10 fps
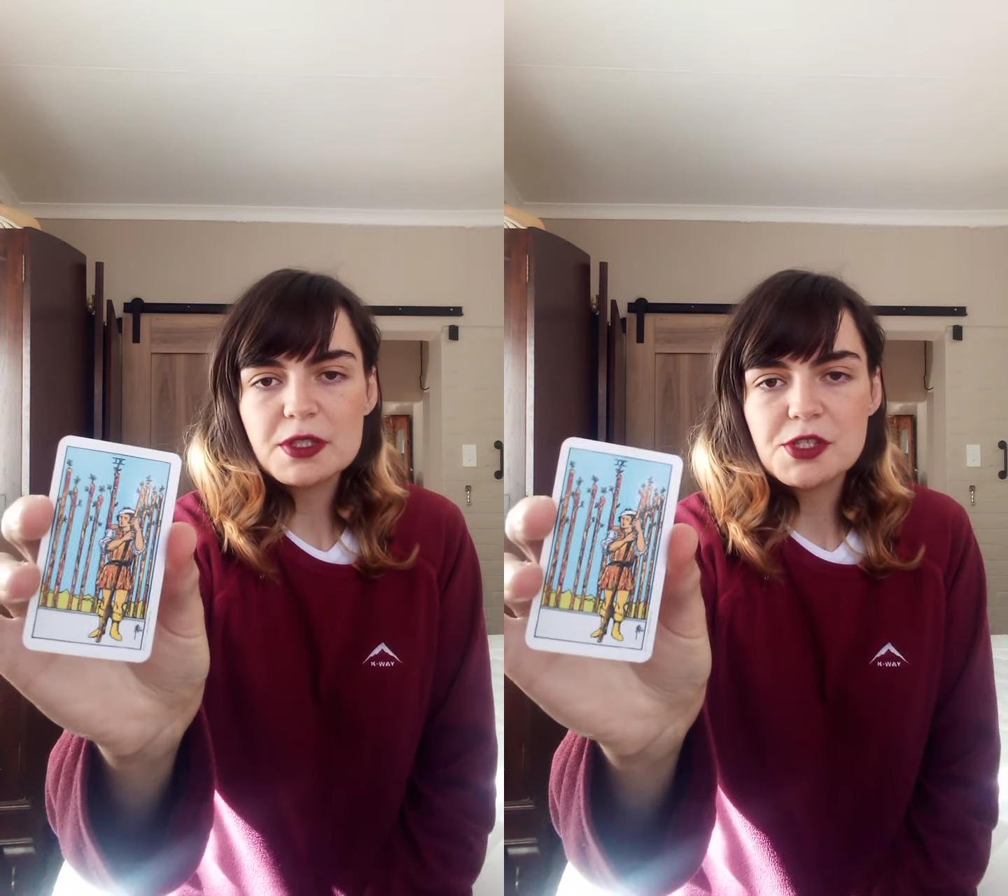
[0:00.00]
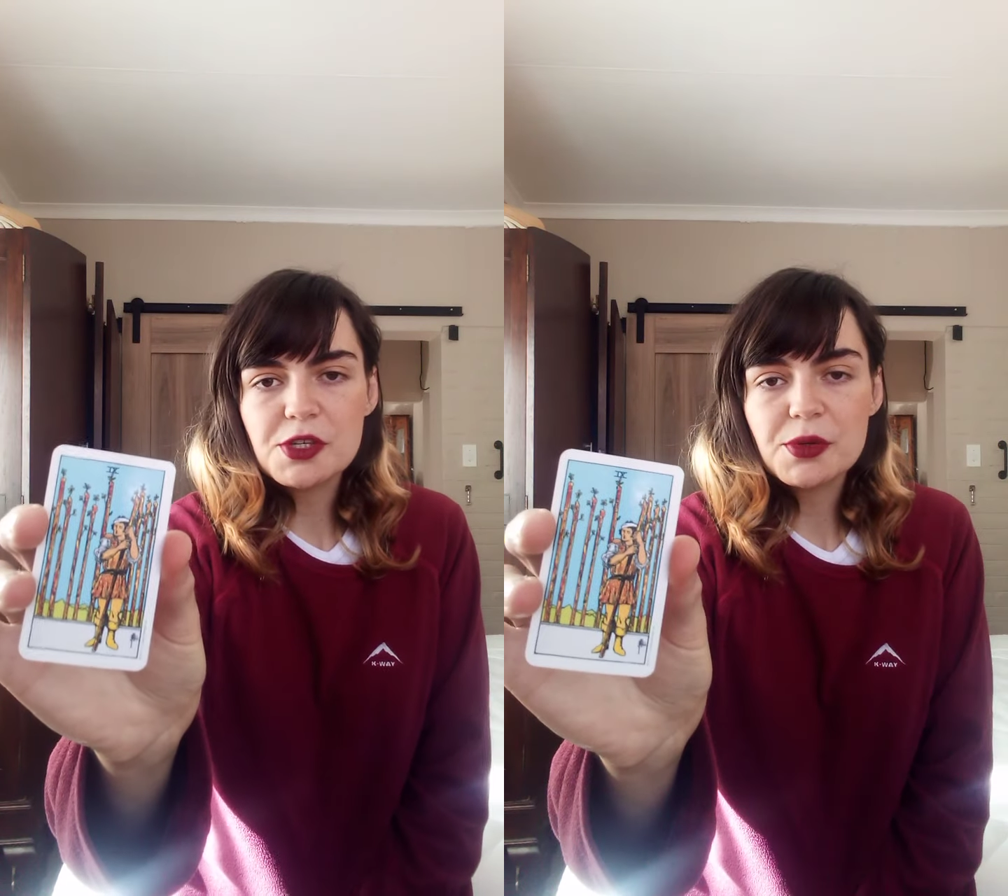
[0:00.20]

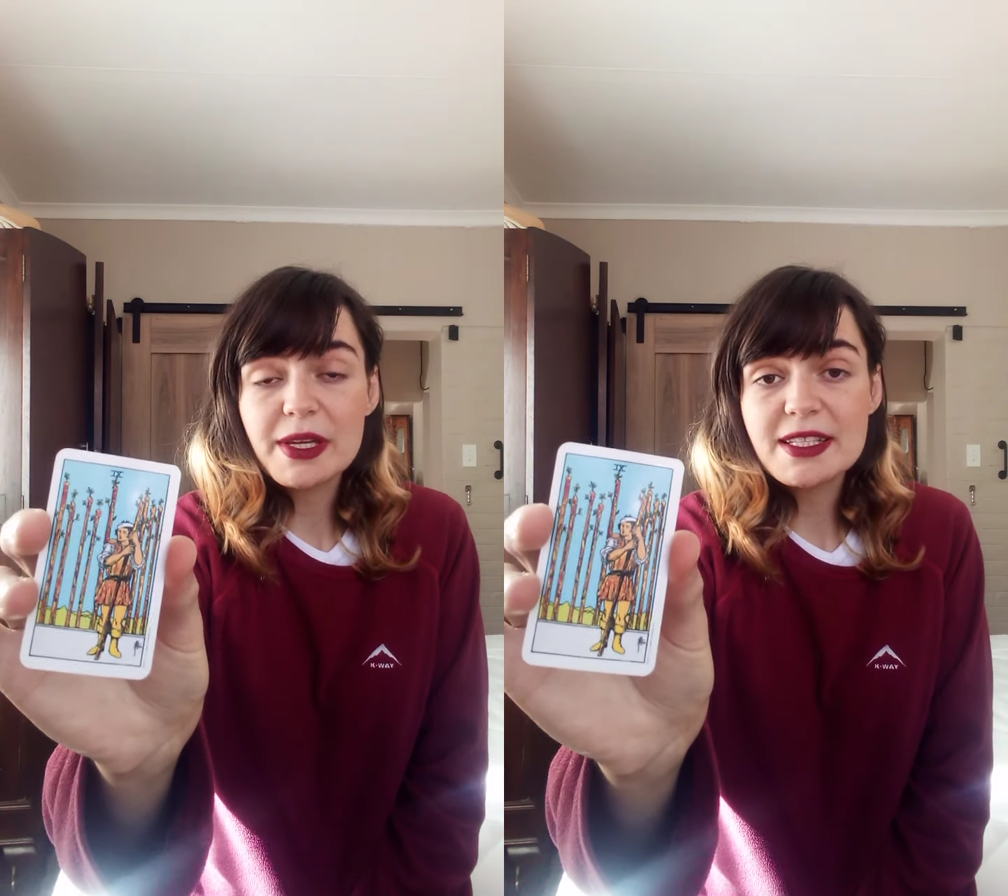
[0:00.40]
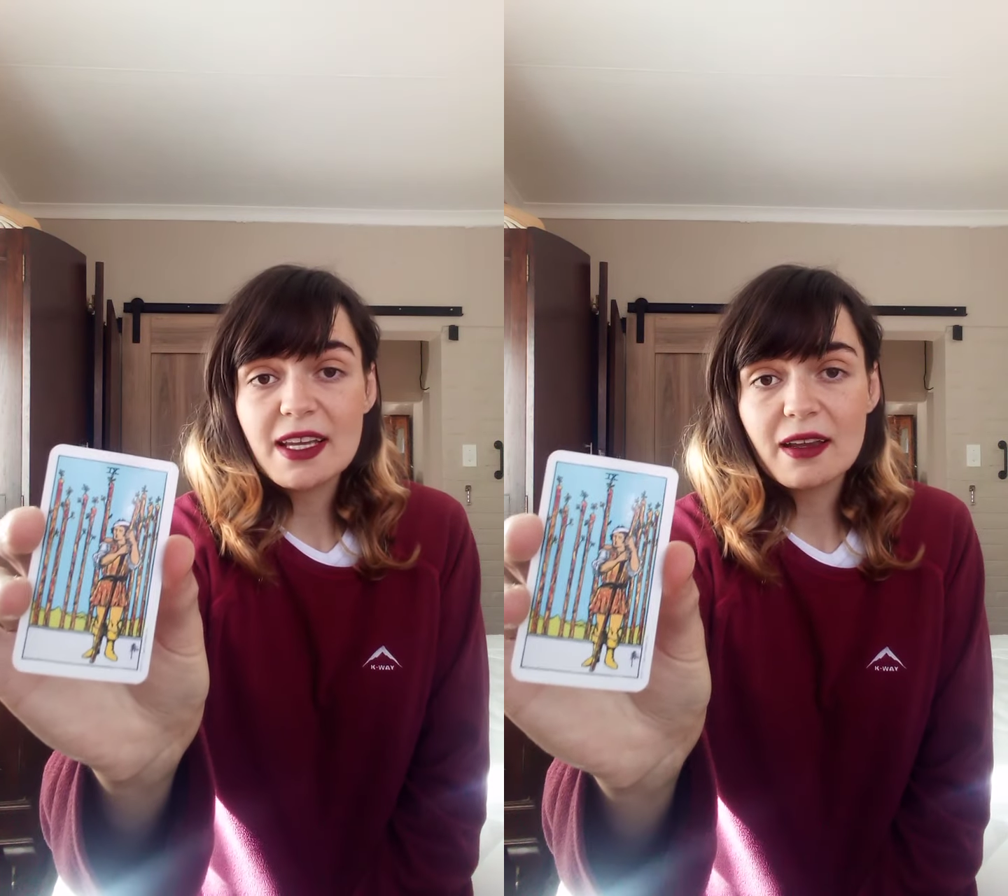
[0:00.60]
to
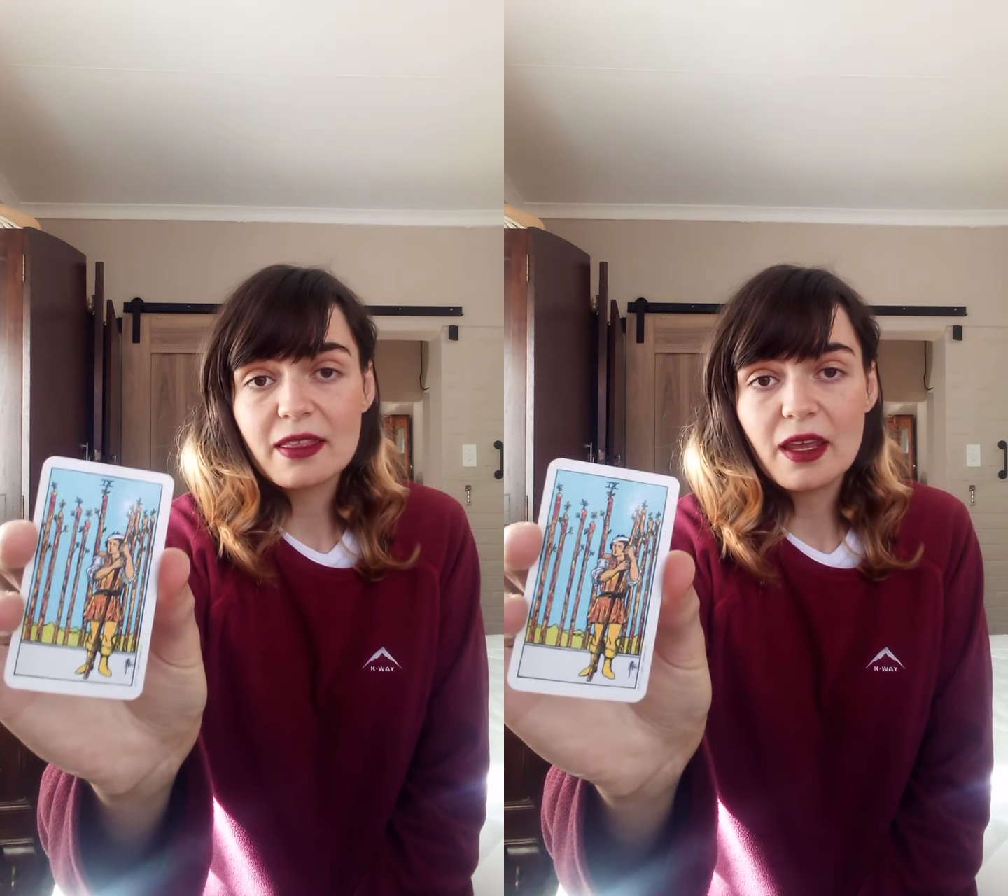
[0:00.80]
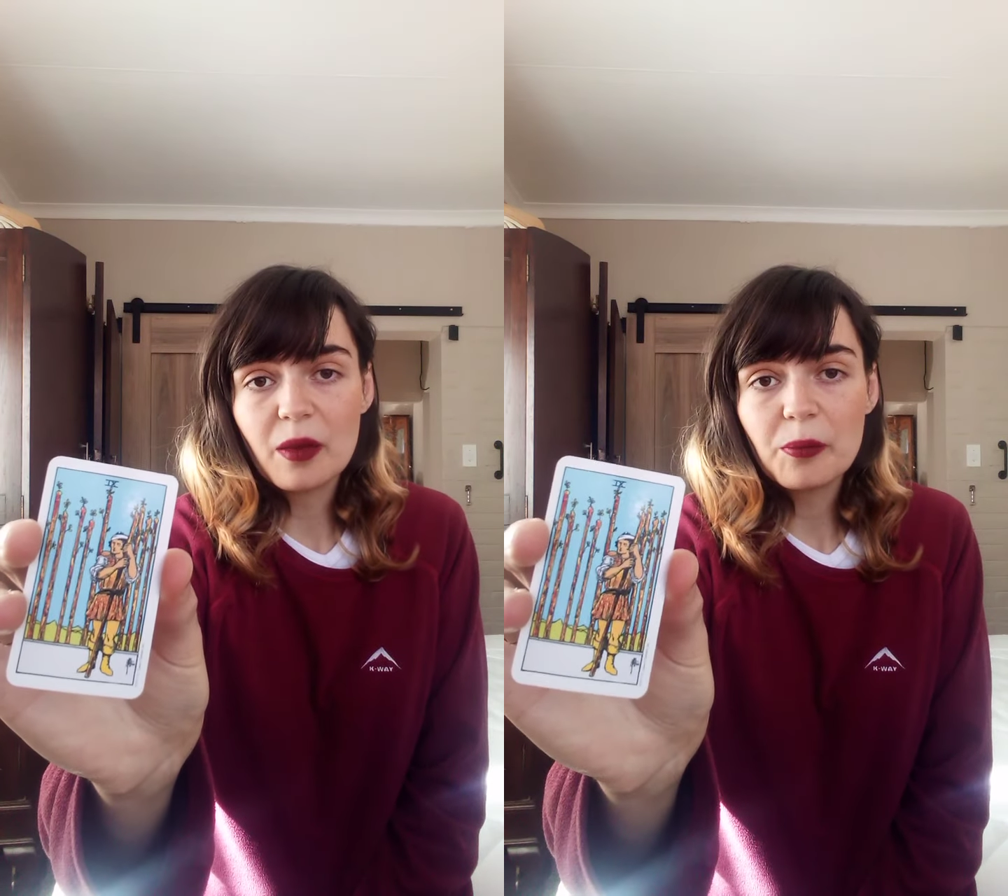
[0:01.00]
attack
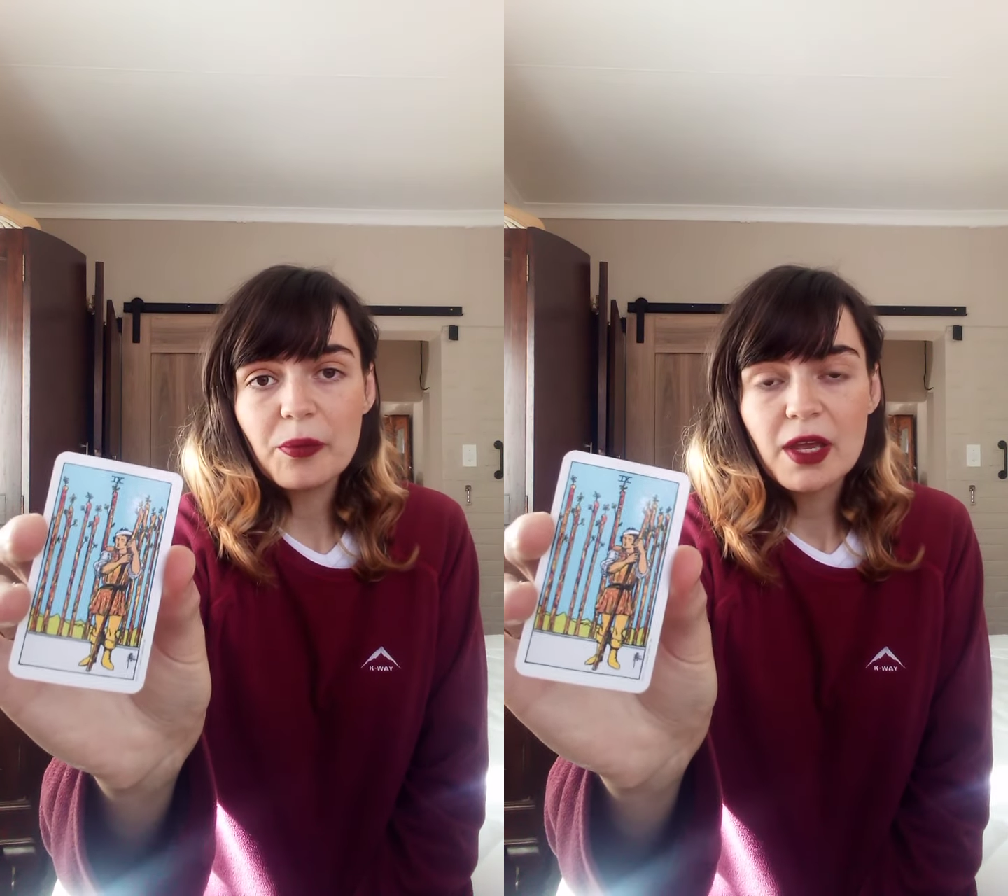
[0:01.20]
them.